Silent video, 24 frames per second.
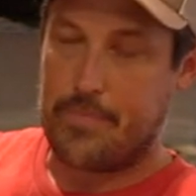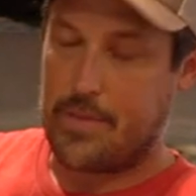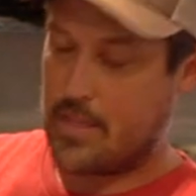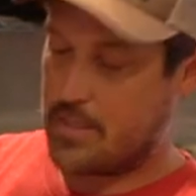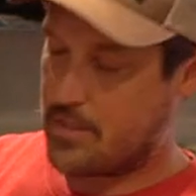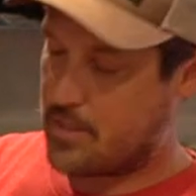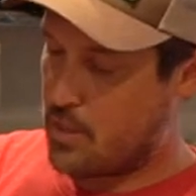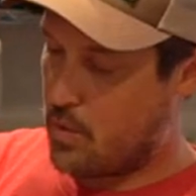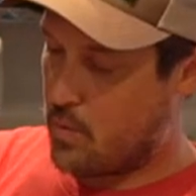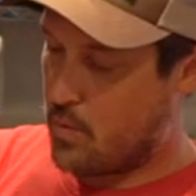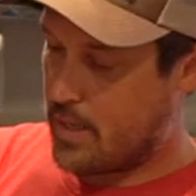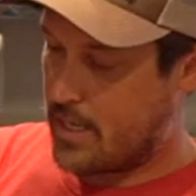
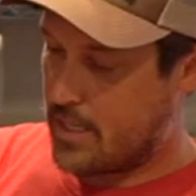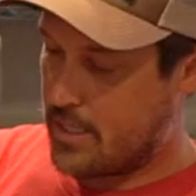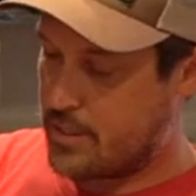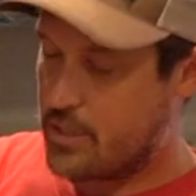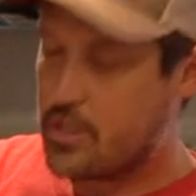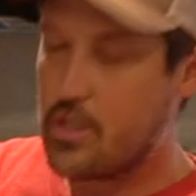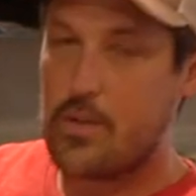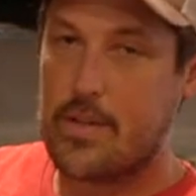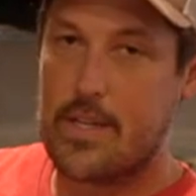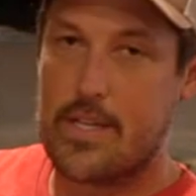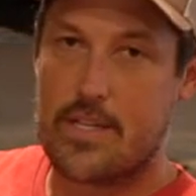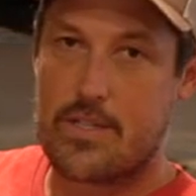And so we're going to
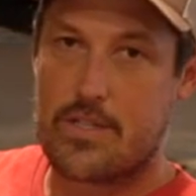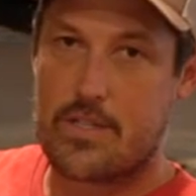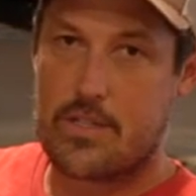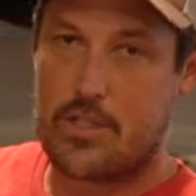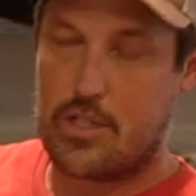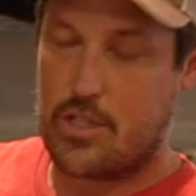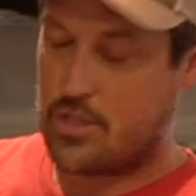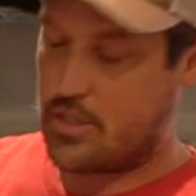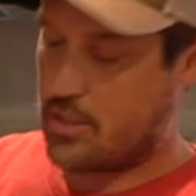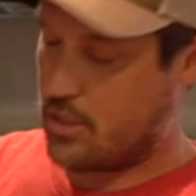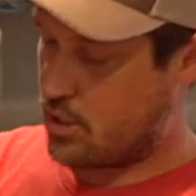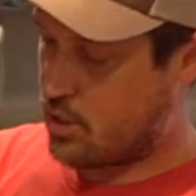do this
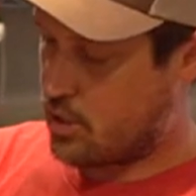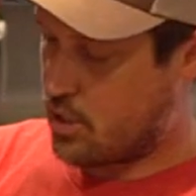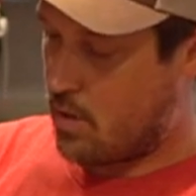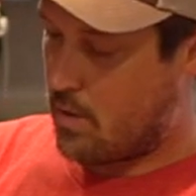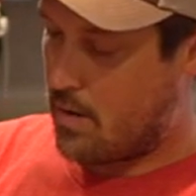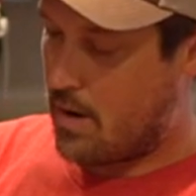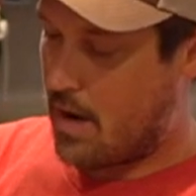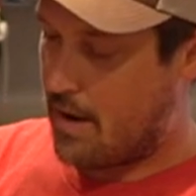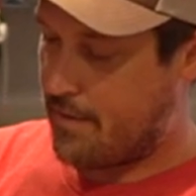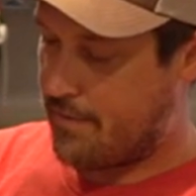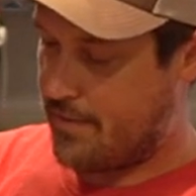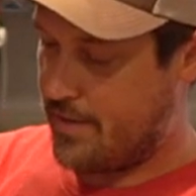just to
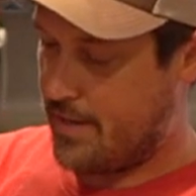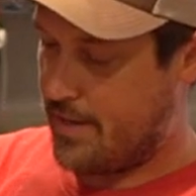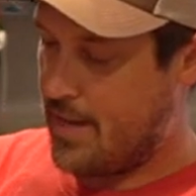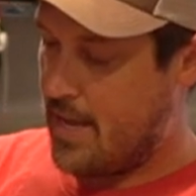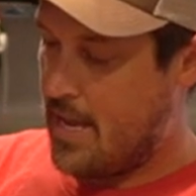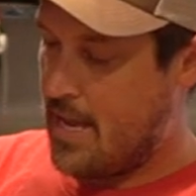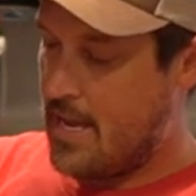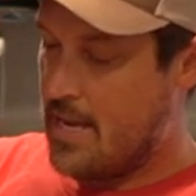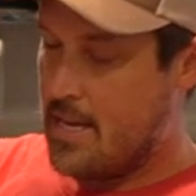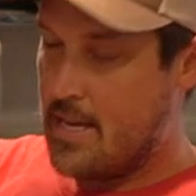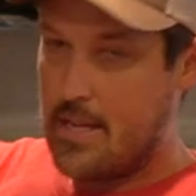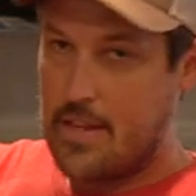show off that
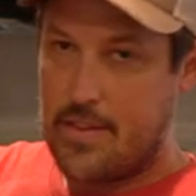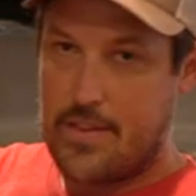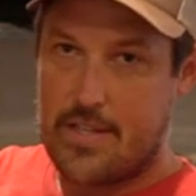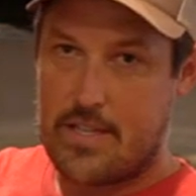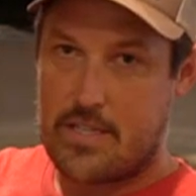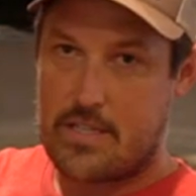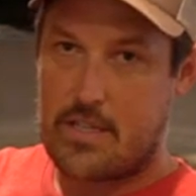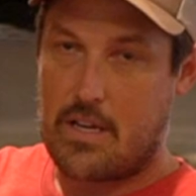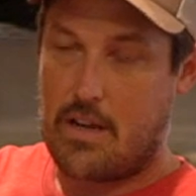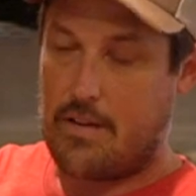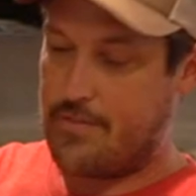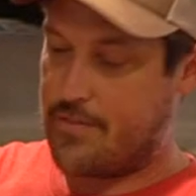
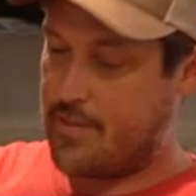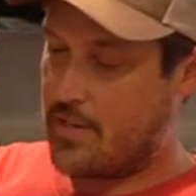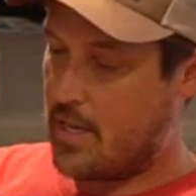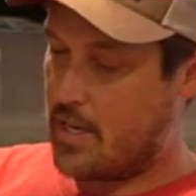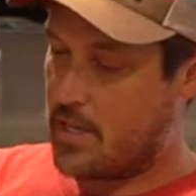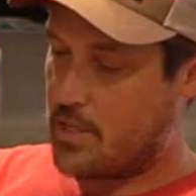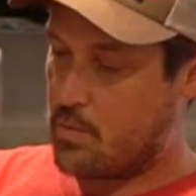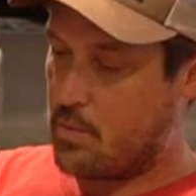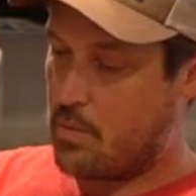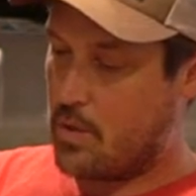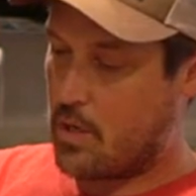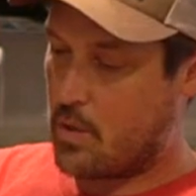this stuff
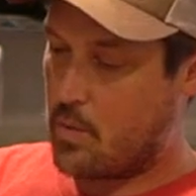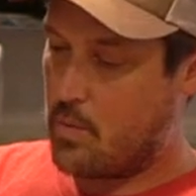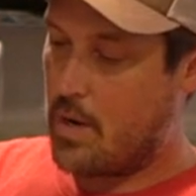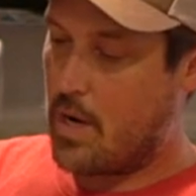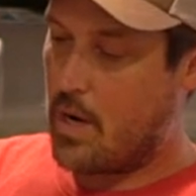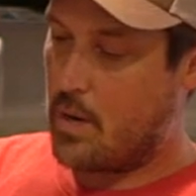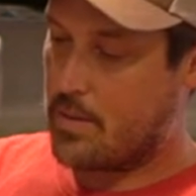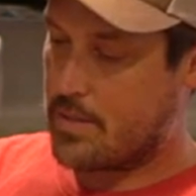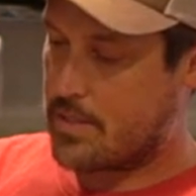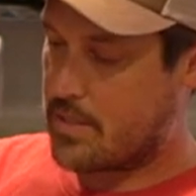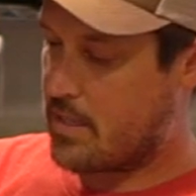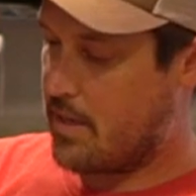does work
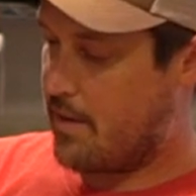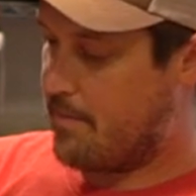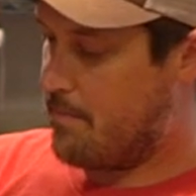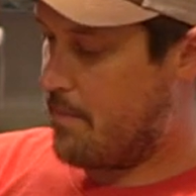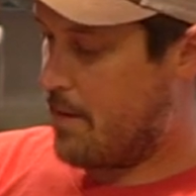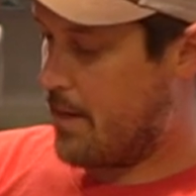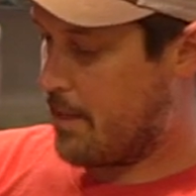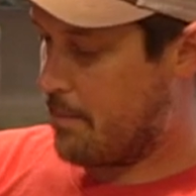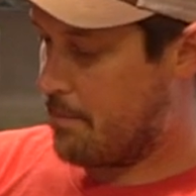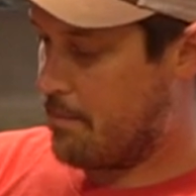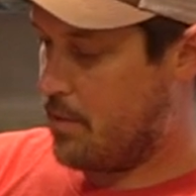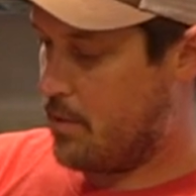well with
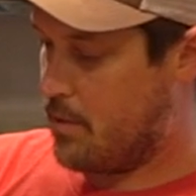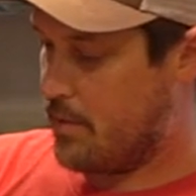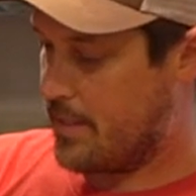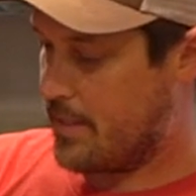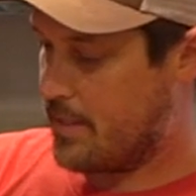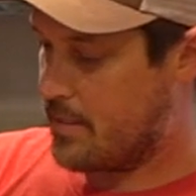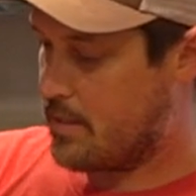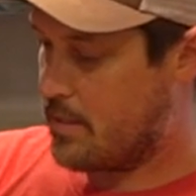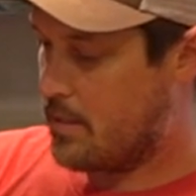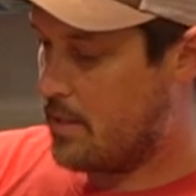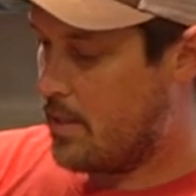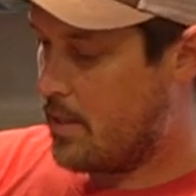self-mining
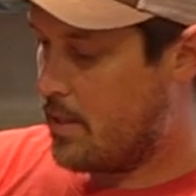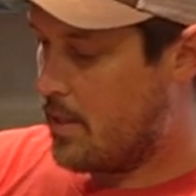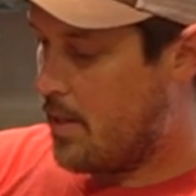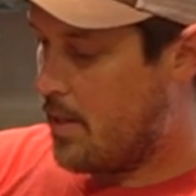pulleys.